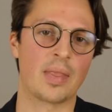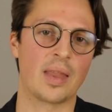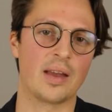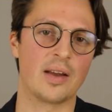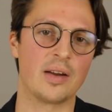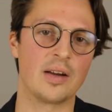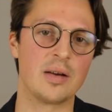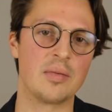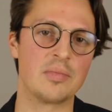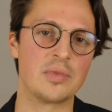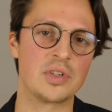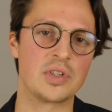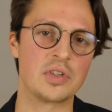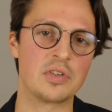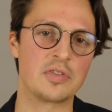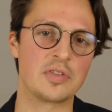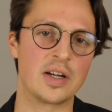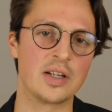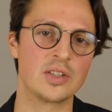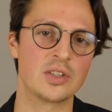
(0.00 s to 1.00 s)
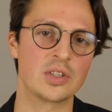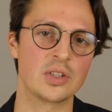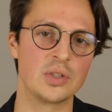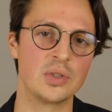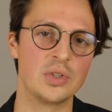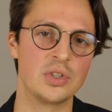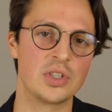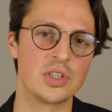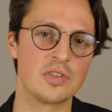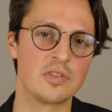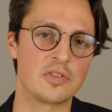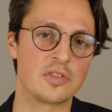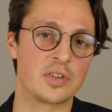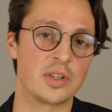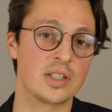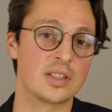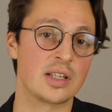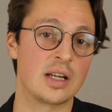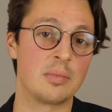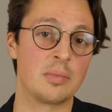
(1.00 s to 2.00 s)
to find solution, for
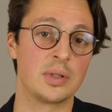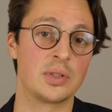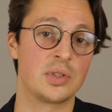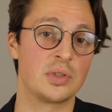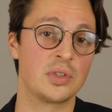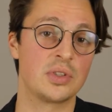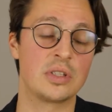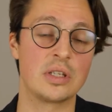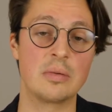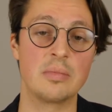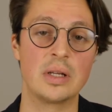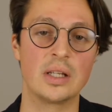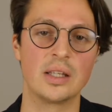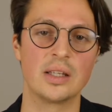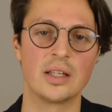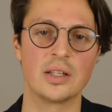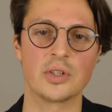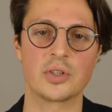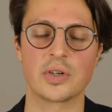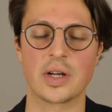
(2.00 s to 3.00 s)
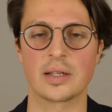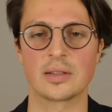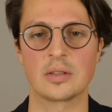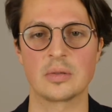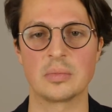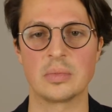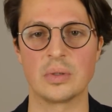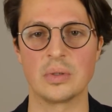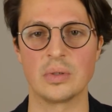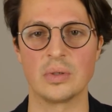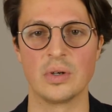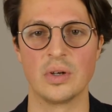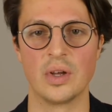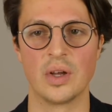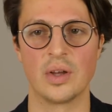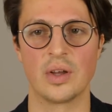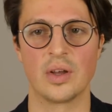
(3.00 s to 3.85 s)
example, to seemingly intractable